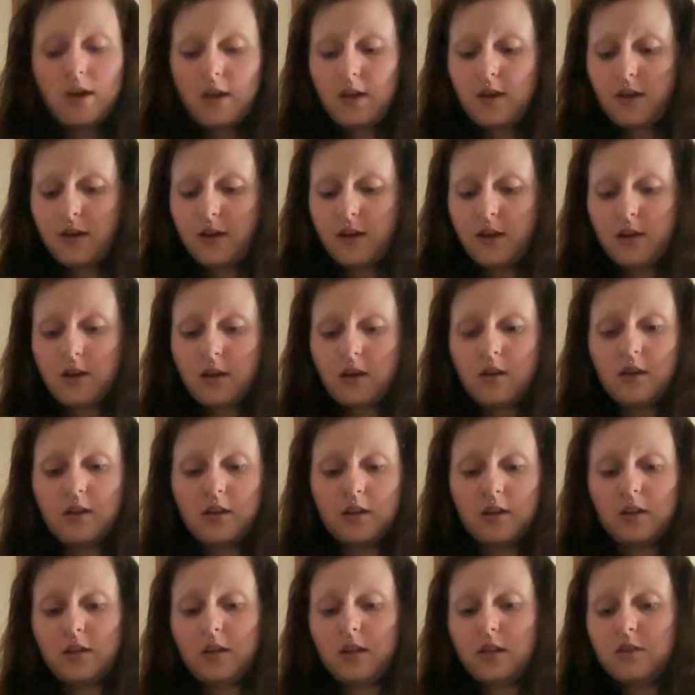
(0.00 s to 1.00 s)
and
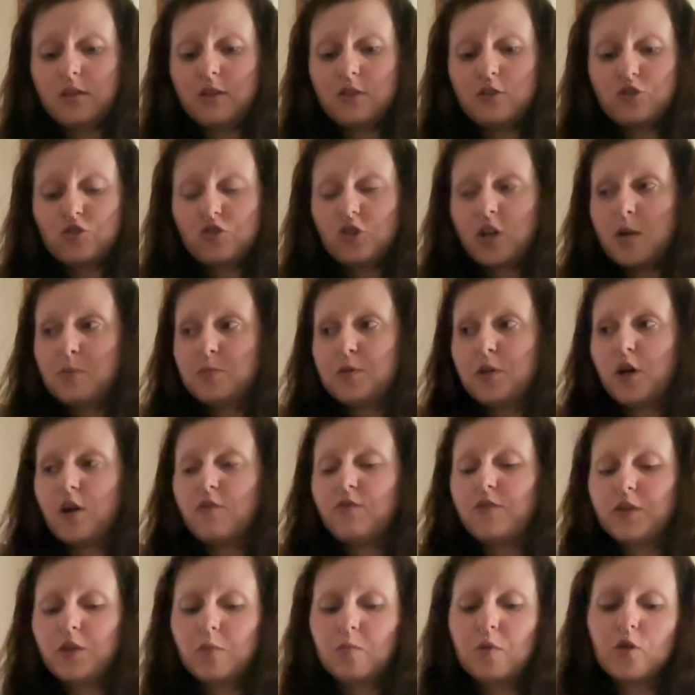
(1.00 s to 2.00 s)
get these dropped off
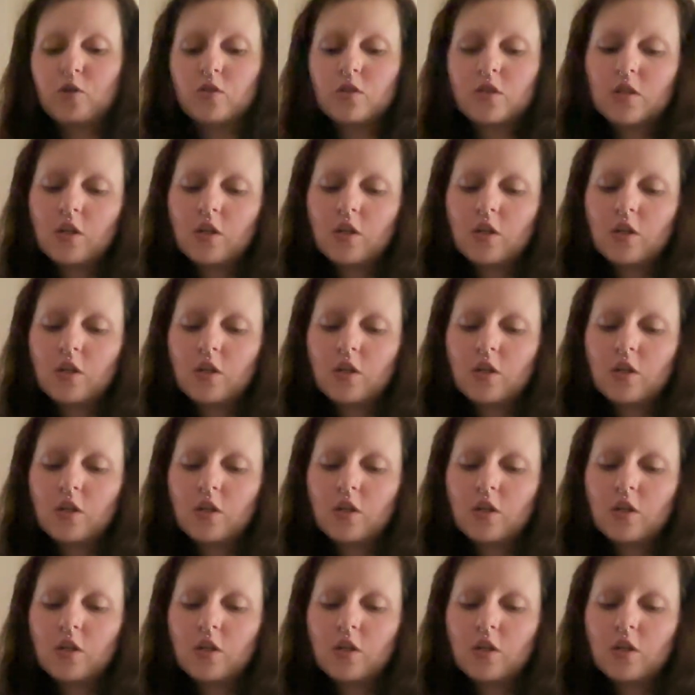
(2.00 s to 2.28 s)
at the post